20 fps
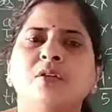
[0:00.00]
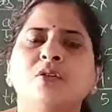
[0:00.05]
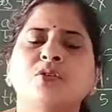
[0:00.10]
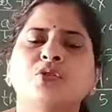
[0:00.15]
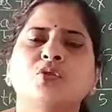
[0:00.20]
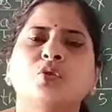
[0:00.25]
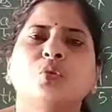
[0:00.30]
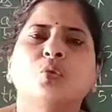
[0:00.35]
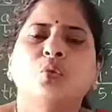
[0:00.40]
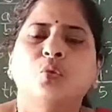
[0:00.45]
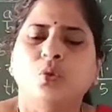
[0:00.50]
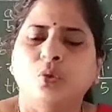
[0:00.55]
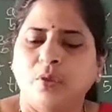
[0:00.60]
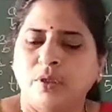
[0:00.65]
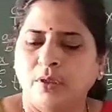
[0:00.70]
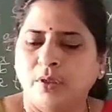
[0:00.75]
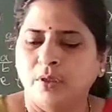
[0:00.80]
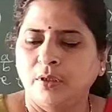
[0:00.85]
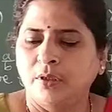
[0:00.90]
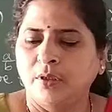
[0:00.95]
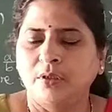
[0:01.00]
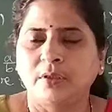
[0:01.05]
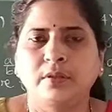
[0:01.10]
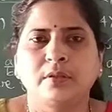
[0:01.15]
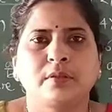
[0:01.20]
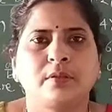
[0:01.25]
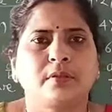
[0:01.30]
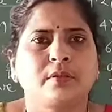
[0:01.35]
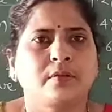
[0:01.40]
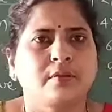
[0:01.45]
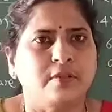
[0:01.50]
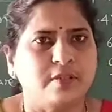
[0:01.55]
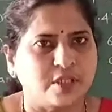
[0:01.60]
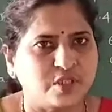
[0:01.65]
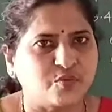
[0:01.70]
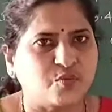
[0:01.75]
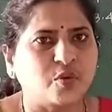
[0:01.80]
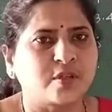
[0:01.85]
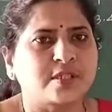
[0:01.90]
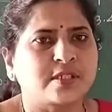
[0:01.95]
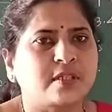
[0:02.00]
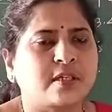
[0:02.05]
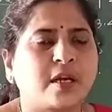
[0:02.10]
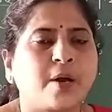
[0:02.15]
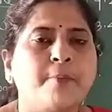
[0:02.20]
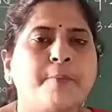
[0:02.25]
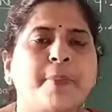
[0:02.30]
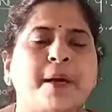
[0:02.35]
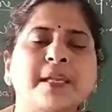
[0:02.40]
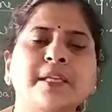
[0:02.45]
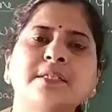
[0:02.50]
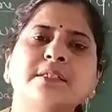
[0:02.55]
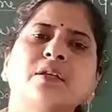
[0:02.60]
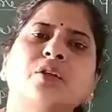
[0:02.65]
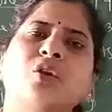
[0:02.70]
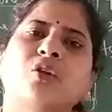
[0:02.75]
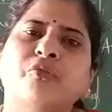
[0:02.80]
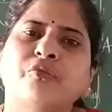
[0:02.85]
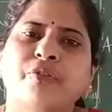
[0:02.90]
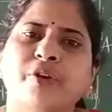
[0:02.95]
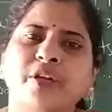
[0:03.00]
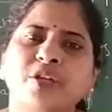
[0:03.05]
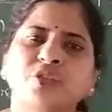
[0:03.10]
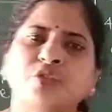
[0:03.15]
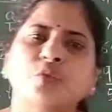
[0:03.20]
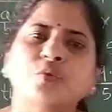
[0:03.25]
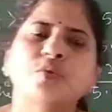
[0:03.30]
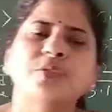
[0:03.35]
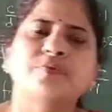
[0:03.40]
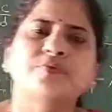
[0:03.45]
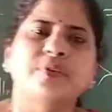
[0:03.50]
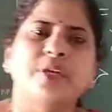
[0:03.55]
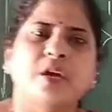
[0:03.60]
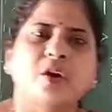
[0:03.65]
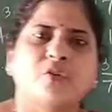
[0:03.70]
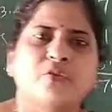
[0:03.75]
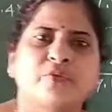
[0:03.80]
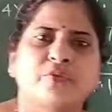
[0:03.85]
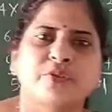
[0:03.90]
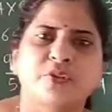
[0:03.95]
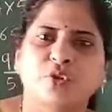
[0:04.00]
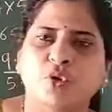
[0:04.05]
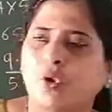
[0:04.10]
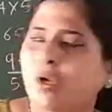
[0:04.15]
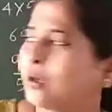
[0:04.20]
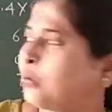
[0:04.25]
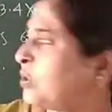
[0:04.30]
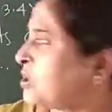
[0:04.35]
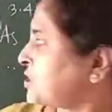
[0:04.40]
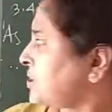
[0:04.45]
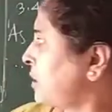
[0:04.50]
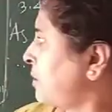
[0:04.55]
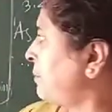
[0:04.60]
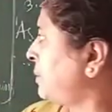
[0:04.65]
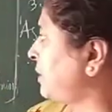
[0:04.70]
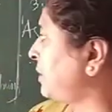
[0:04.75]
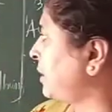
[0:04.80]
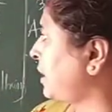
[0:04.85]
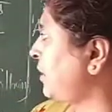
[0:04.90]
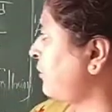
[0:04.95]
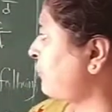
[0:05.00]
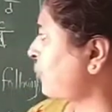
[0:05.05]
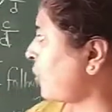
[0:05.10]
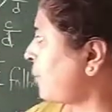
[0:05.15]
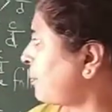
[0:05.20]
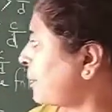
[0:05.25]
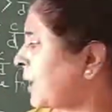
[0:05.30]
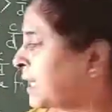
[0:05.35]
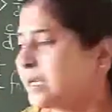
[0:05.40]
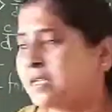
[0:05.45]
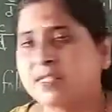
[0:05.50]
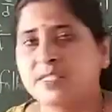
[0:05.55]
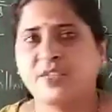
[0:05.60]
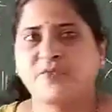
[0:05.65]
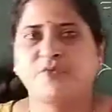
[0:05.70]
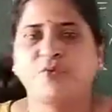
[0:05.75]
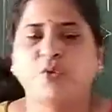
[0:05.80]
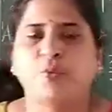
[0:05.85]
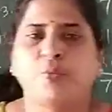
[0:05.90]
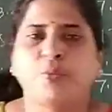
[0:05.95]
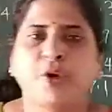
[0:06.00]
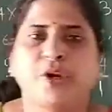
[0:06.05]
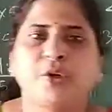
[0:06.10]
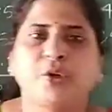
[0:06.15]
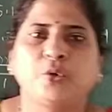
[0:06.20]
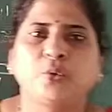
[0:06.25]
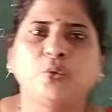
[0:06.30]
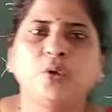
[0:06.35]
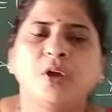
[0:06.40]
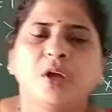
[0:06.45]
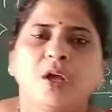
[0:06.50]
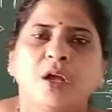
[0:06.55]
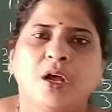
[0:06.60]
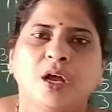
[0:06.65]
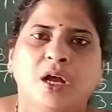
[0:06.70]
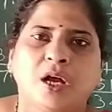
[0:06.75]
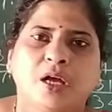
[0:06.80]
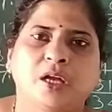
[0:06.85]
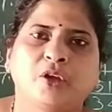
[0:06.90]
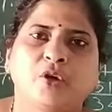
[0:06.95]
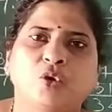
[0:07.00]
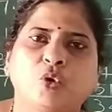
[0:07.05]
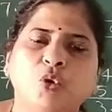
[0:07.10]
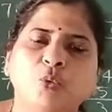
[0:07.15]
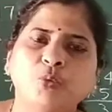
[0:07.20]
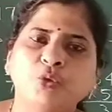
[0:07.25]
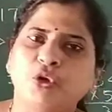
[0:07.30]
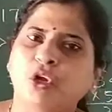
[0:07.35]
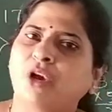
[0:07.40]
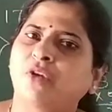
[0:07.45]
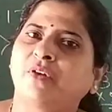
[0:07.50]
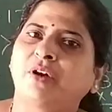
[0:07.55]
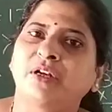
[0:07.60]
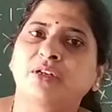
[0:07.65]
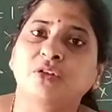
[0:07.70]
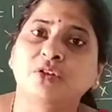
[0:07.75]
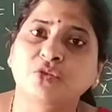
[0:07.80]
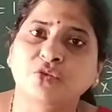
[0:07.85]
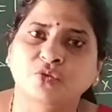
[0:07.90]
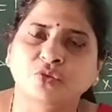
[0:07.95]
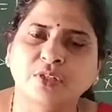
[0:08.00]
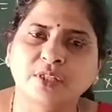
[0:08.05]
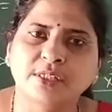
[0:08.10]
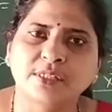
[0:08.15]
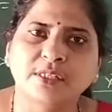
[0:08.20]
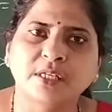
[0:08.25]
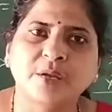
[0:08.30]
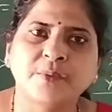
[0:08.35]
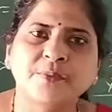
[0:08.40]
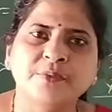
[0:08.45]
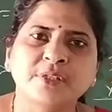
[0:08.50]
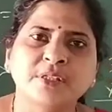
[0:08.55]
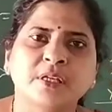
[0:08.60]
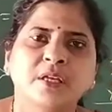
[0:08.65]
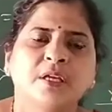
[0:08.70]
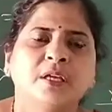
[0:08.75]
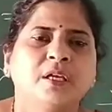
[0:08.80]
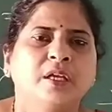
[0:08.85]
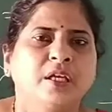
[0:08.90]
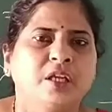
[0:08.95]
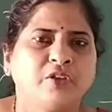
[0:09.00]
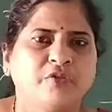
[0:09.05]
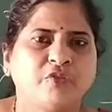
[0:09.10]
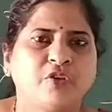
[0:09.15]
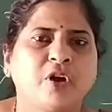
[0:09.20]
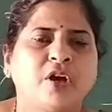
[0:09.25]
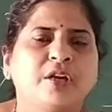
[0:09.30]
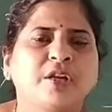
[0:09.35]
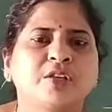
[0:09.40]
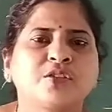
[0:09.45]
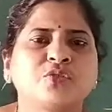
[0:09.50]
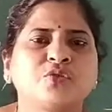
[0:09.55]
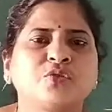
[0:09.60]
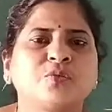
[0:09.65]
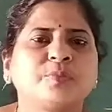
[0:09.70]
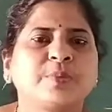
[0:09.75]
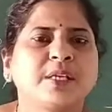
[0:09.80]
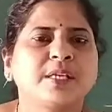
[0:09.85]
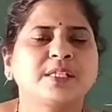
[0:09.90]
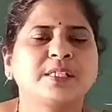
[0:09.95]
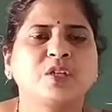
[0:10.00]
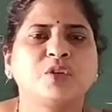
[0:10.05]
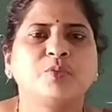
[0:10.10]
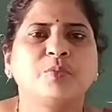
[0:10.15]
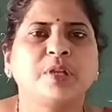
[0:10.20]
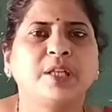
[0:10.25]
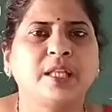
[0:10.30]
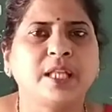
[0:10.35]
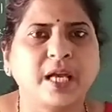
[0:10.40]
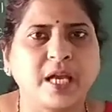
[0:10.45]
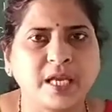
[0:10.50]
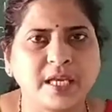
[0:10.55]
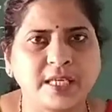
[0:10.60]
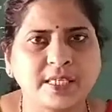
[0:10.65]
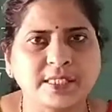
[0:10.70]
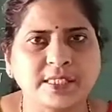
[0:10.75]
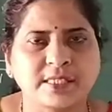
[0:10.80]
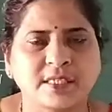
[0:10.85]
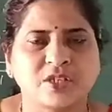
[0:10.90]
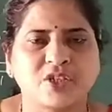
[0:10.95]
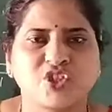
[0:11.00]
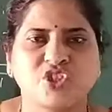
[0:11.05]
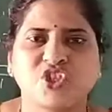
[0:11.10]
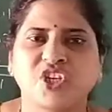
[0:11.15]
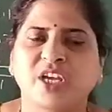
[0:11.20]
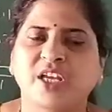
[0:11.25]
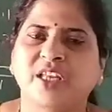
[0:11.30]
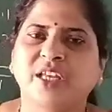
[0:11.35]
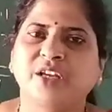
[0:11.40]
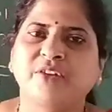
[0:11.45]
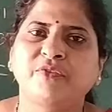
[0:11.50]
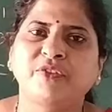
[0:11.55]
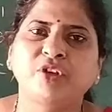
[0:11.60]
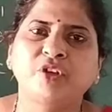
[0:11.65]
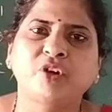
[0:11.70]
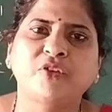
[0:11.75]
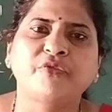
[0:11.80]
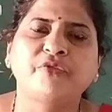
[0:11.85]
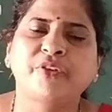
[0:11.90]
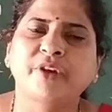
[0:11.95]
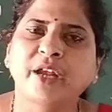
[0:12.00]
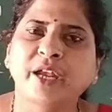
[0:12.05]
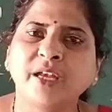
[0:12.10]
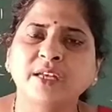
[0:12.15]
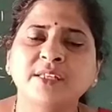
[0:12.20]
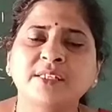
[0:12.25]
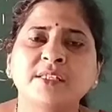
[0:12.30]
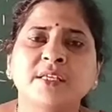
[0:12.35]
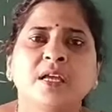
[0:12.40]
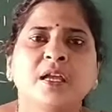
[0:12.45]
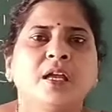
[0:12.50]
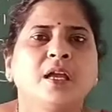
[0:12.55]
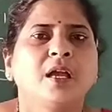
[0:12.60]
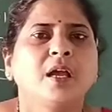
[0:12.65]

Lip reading: So this was the comparison of ratios. We have solved question number 3 from practice set 4.2. I hope you have understood the sums. If you understood, please give me likes, share it with your friends,